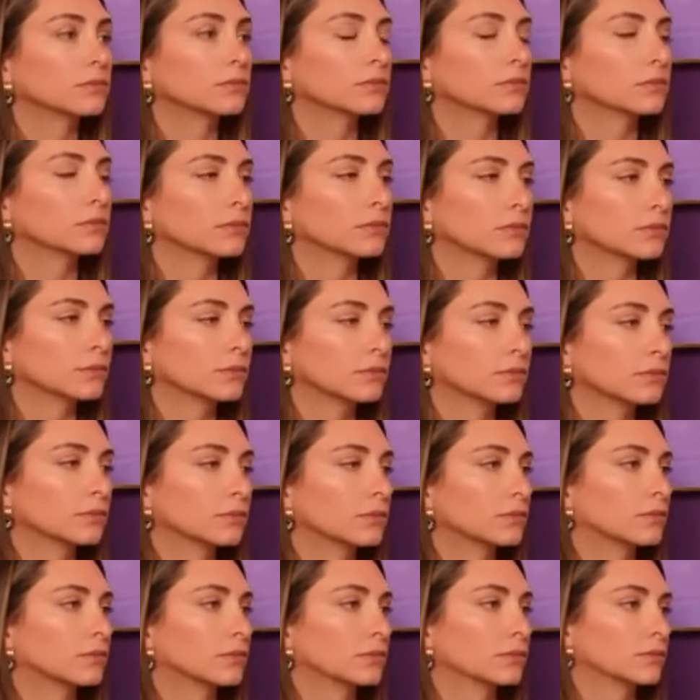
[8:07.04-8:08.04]

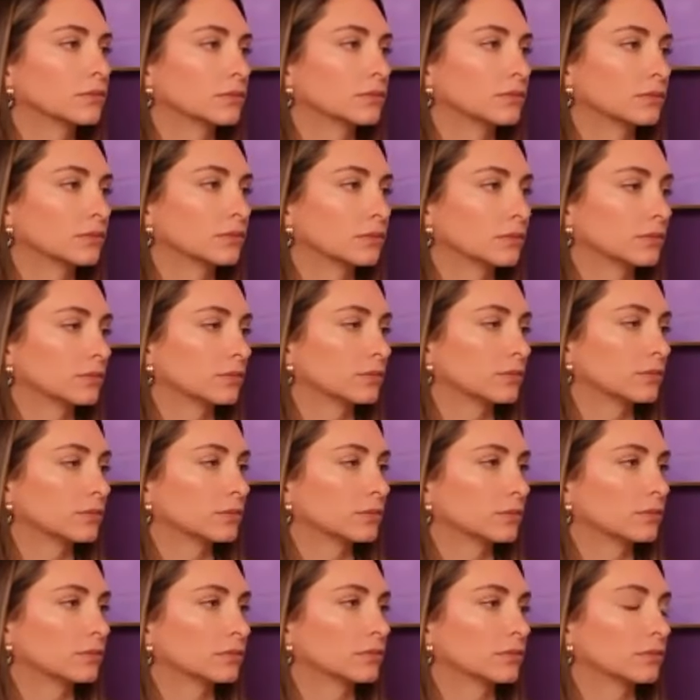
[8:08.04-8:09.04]

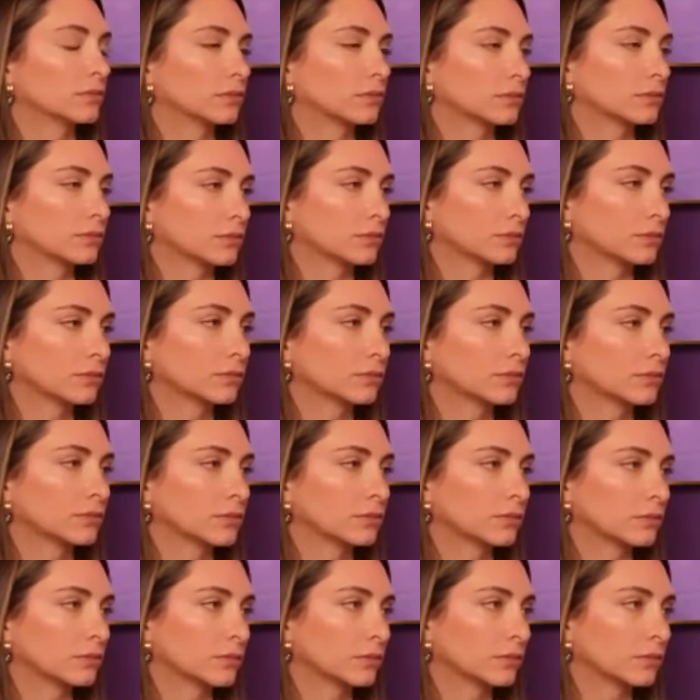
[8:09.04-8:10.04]

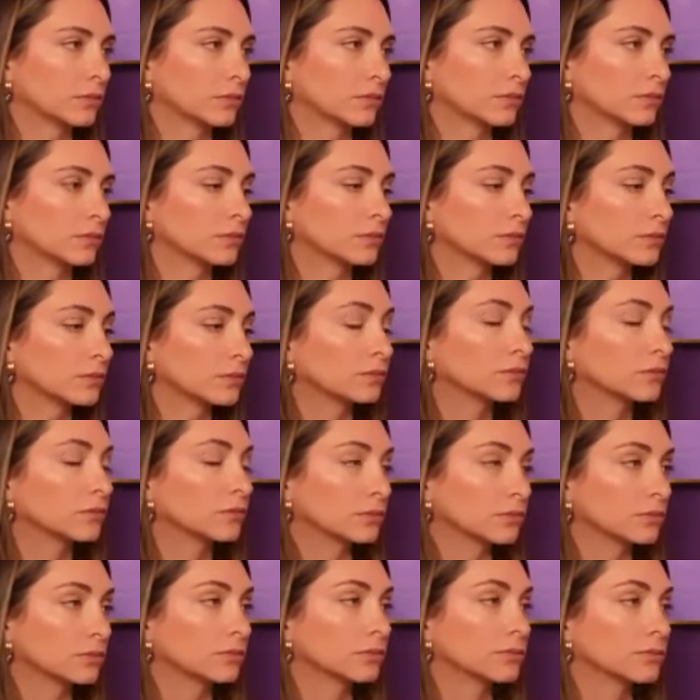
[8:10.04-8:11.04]

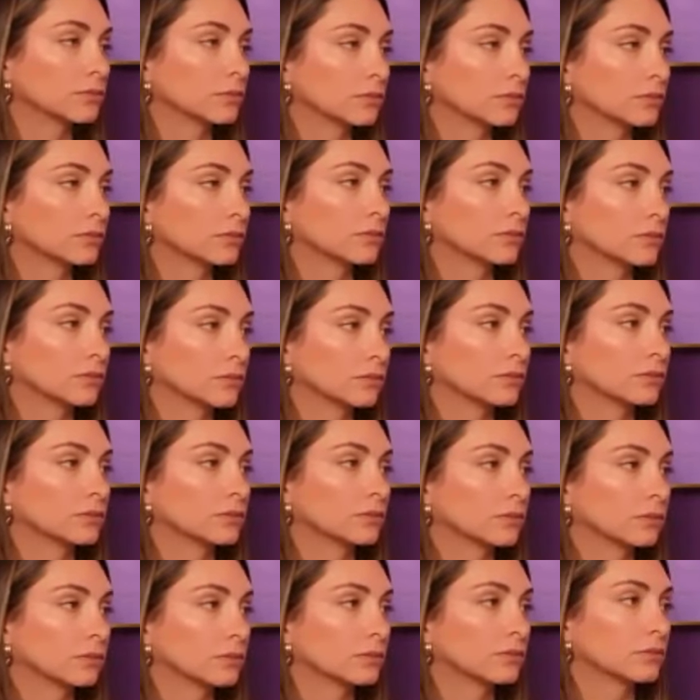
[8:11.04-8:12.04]

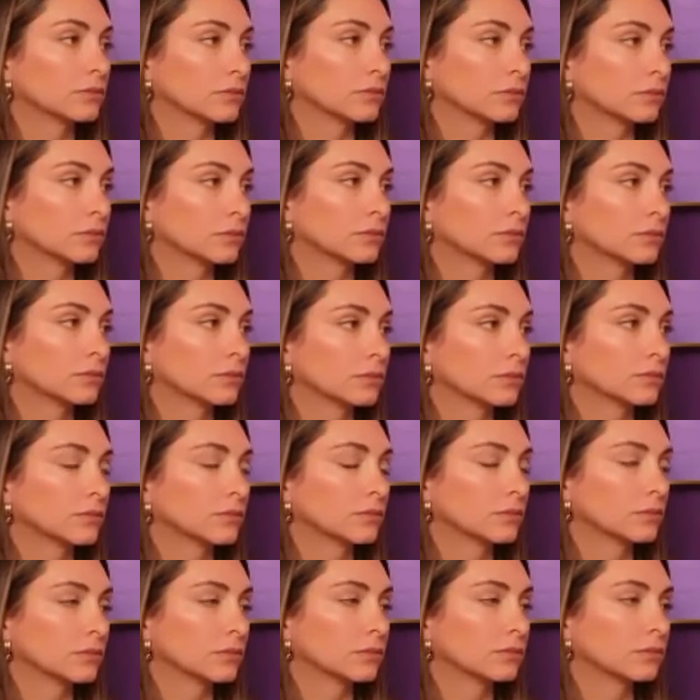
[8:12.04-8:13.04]

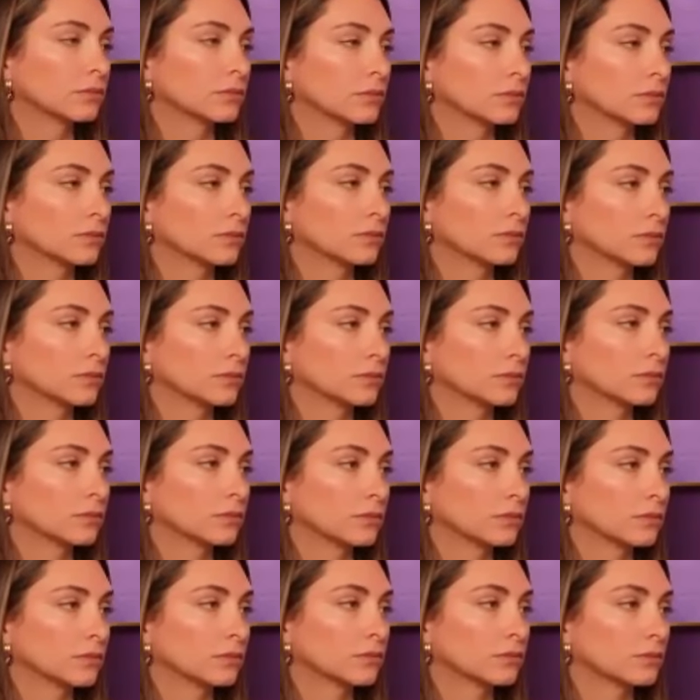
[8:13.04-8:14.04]

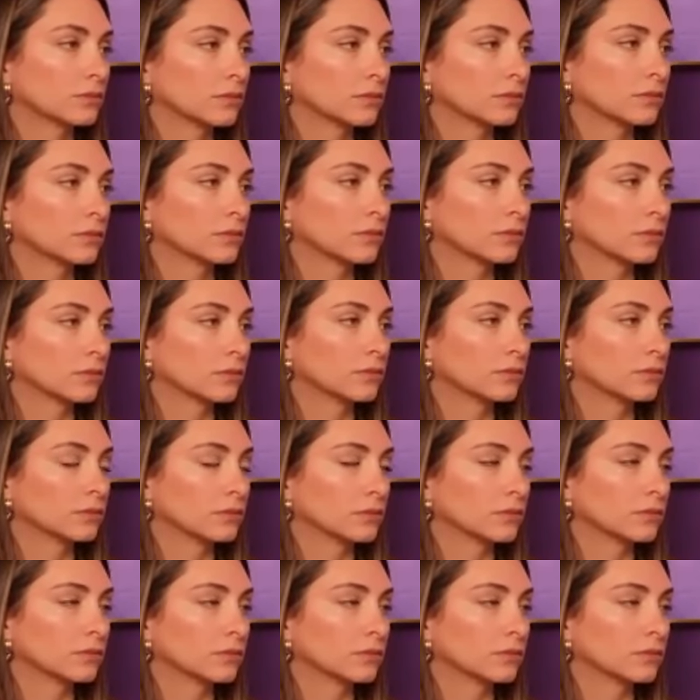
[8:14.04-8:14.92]
(not speaking)